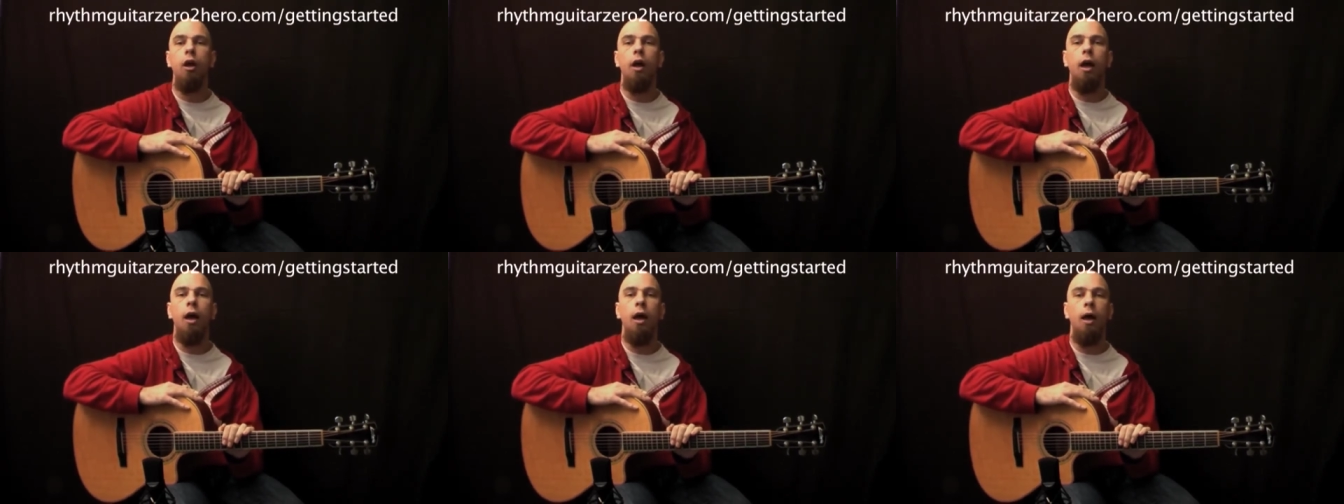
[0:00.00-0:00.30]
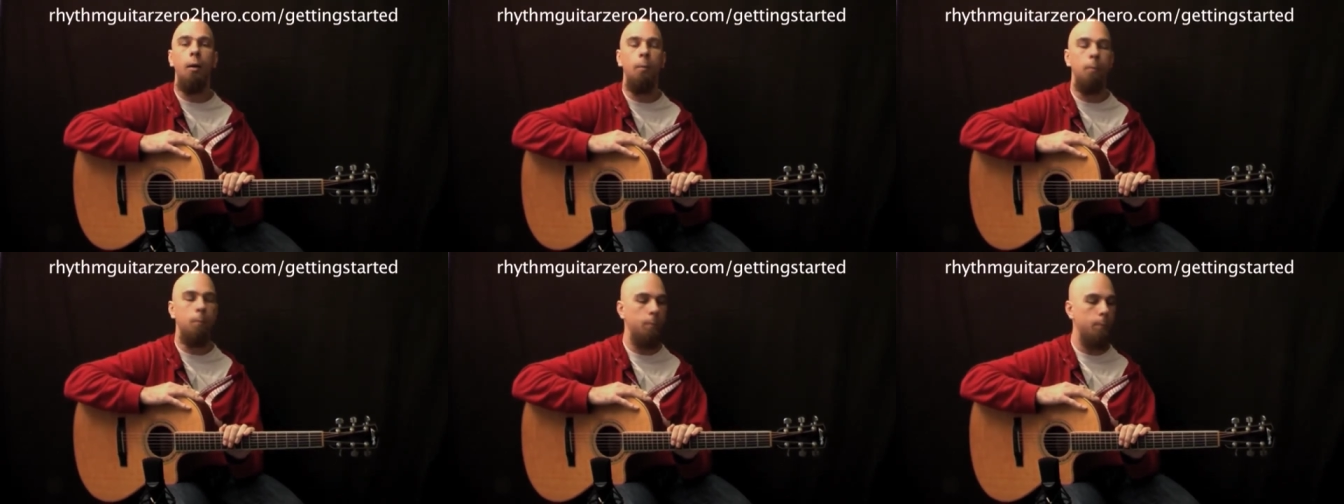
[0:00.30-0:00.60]

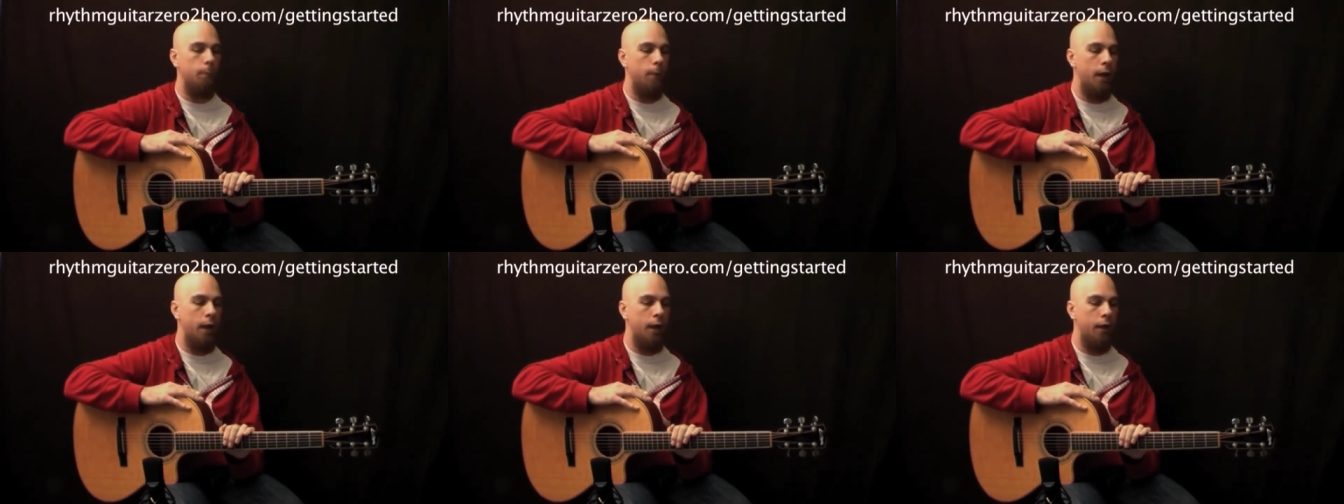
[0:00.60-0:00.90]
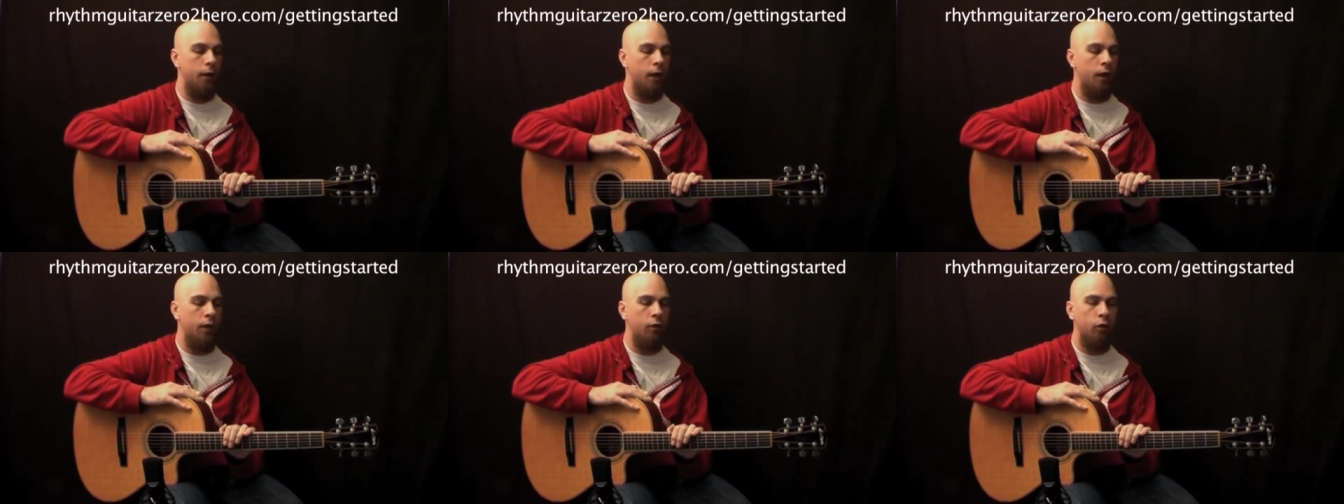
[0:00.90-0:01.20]
Um,
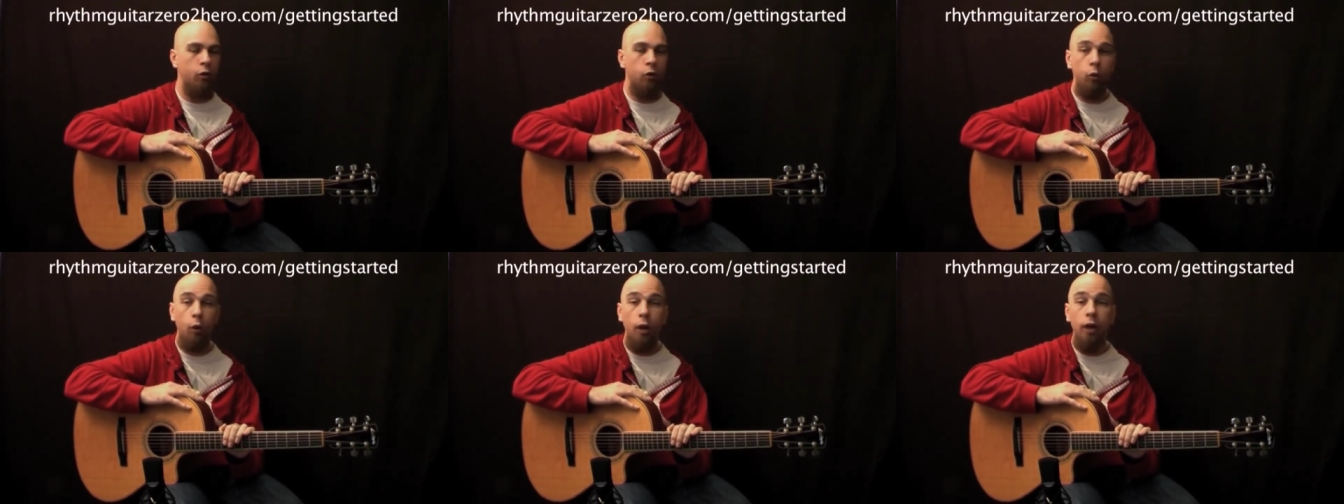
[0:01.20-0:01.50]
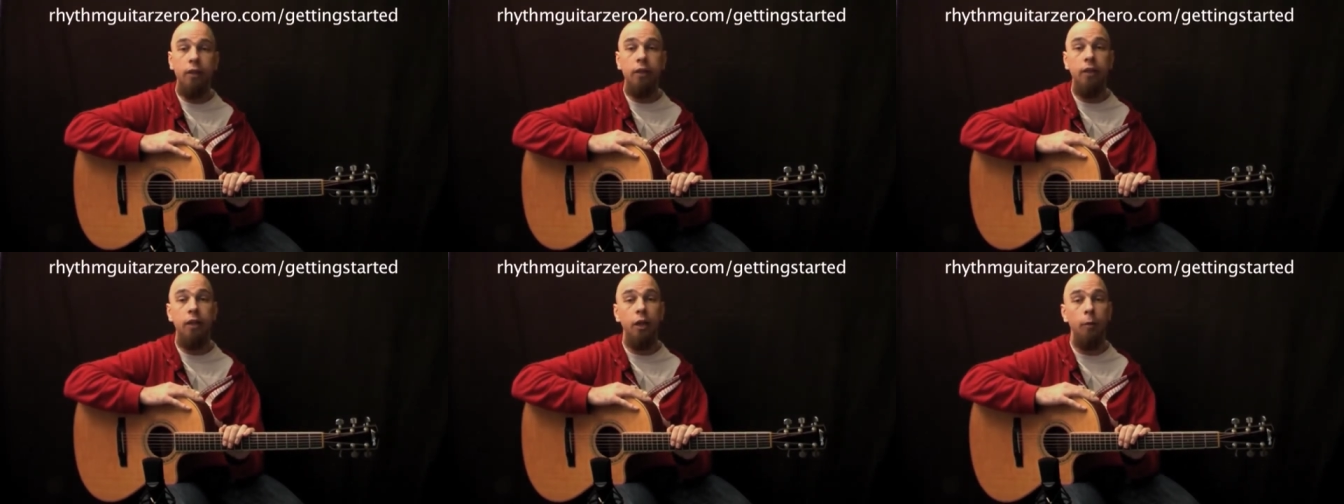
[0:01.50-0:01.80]
and, and the
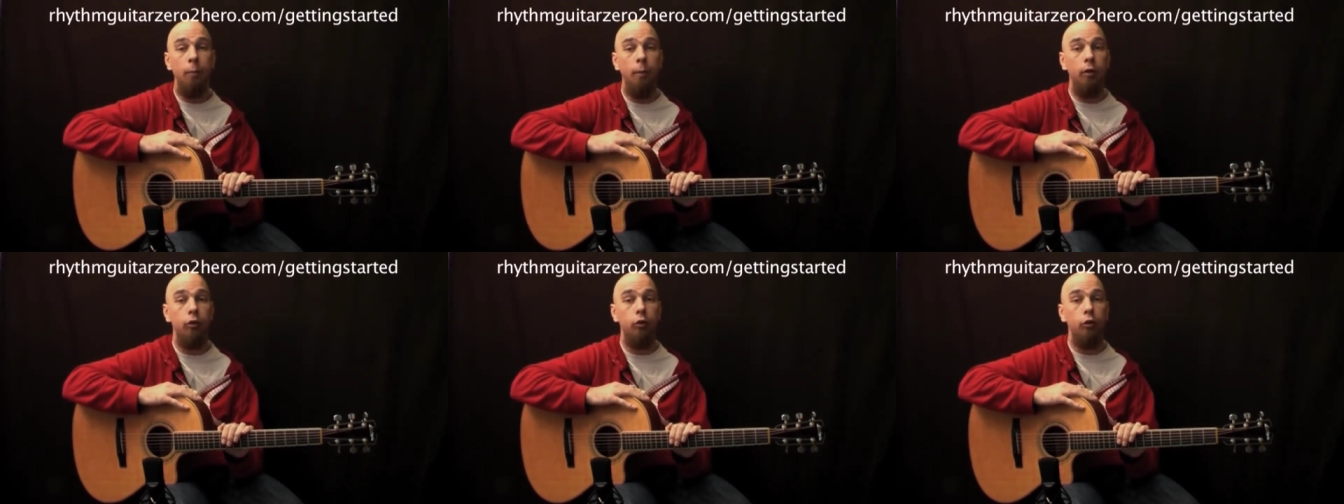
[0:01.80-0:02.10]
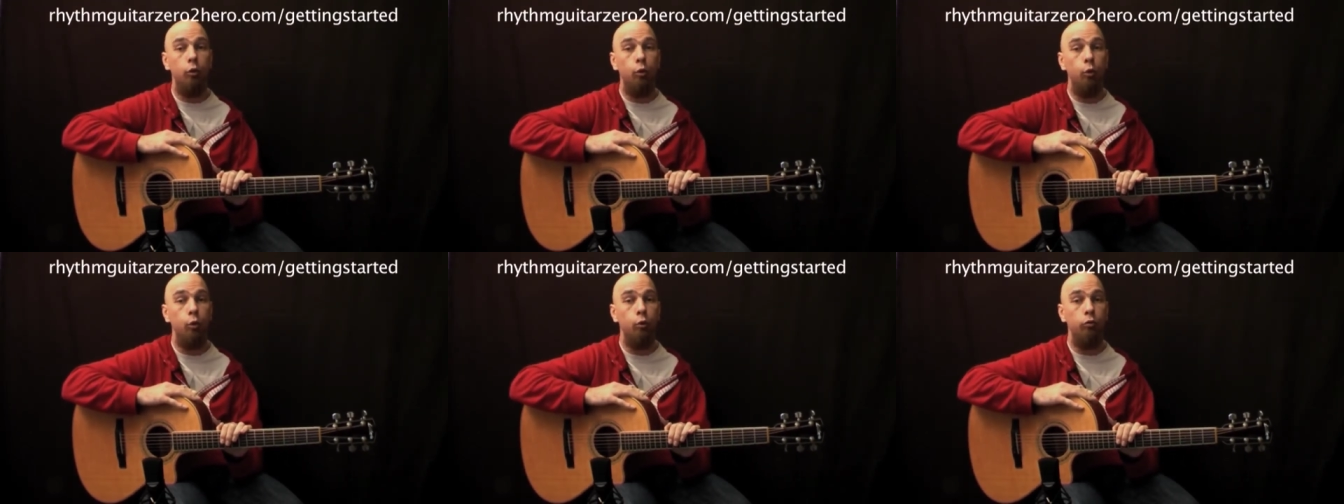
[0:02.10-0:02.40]
great thing about the
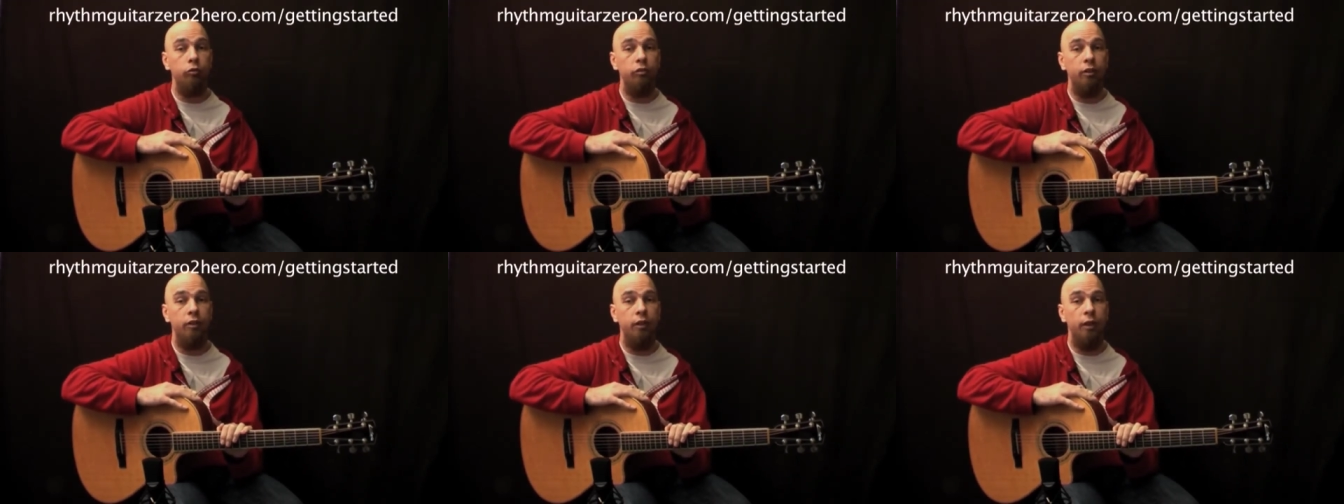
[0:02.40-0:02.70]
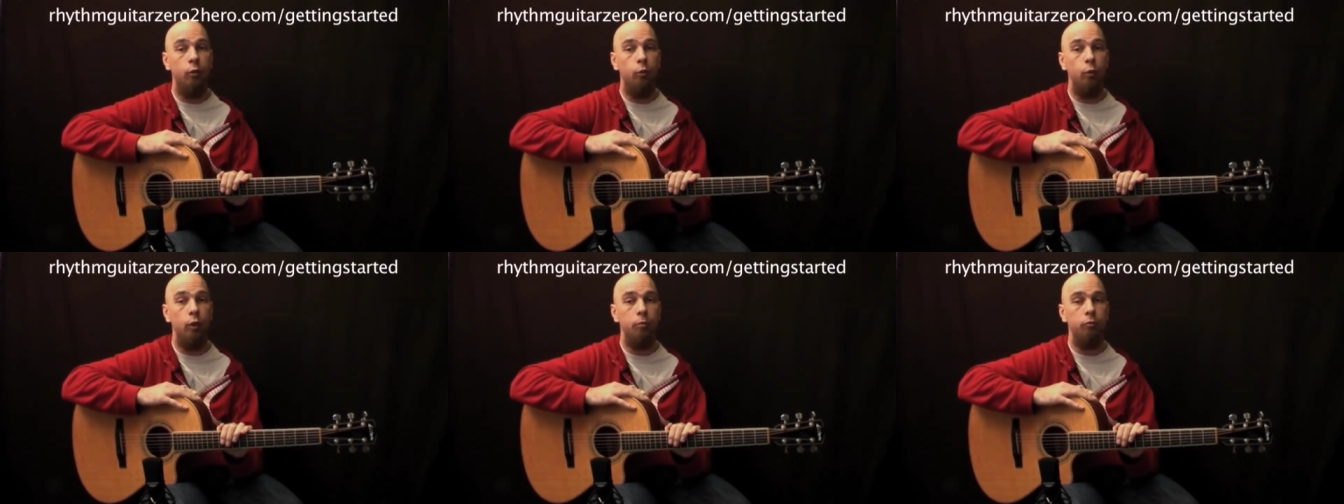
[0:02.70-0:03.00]
course at
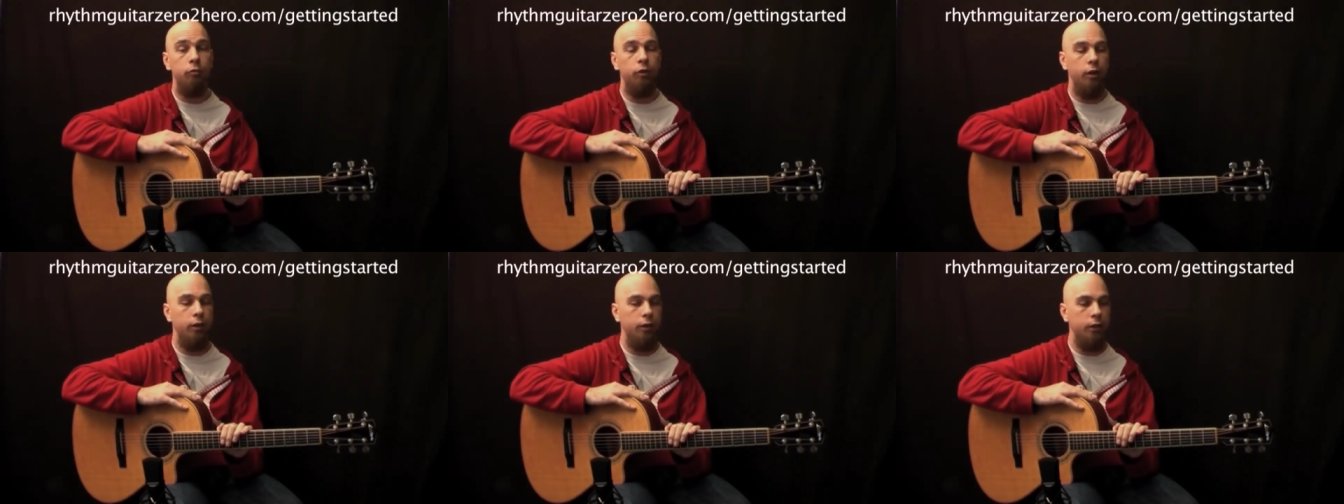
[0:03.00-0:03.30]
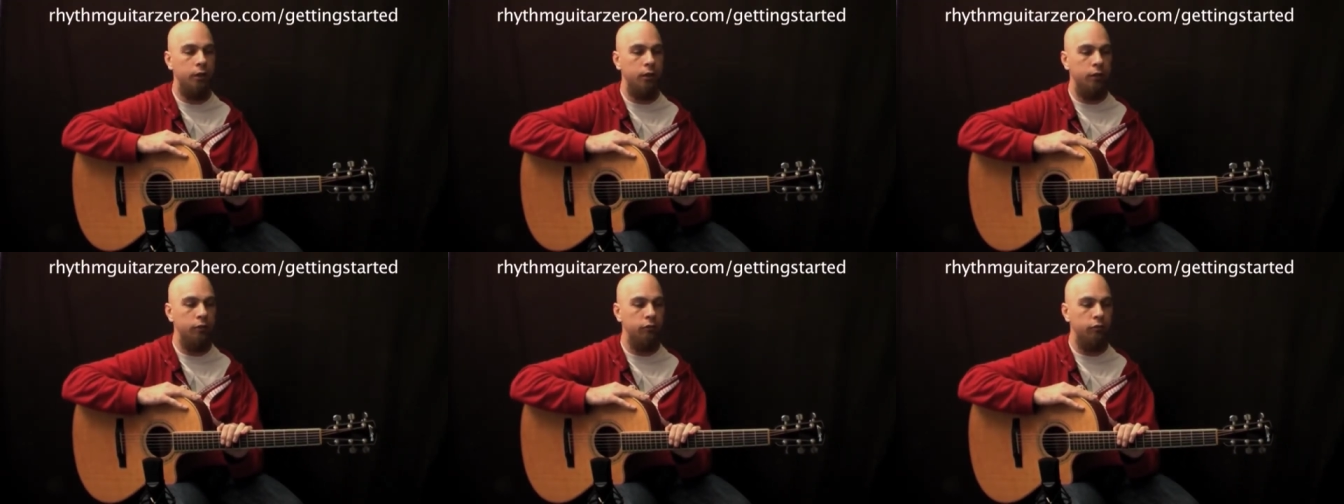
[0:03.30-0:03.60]
that website
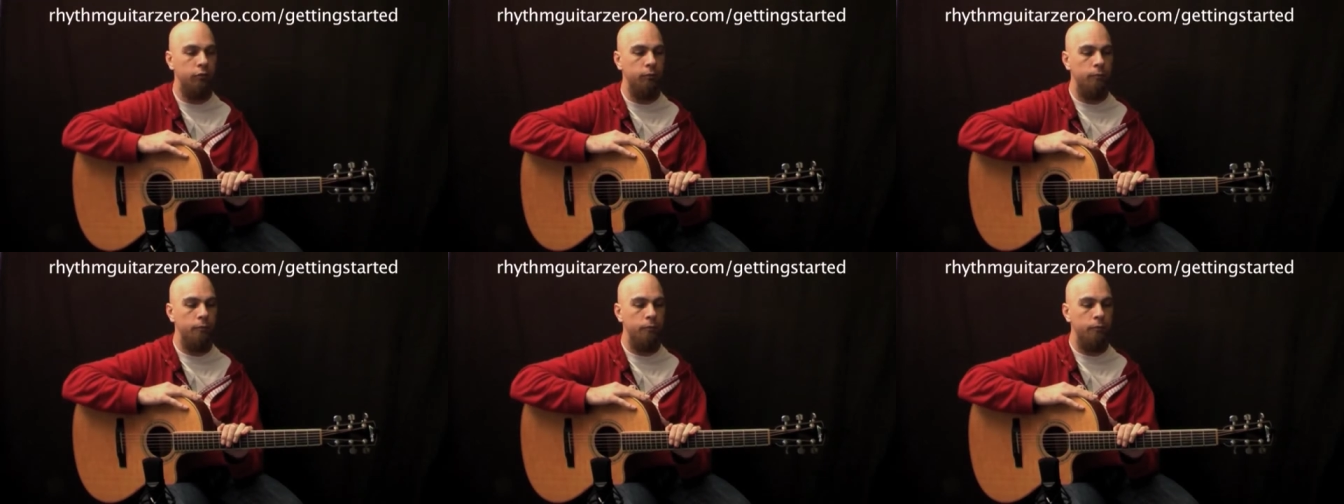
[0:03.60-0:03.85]
is,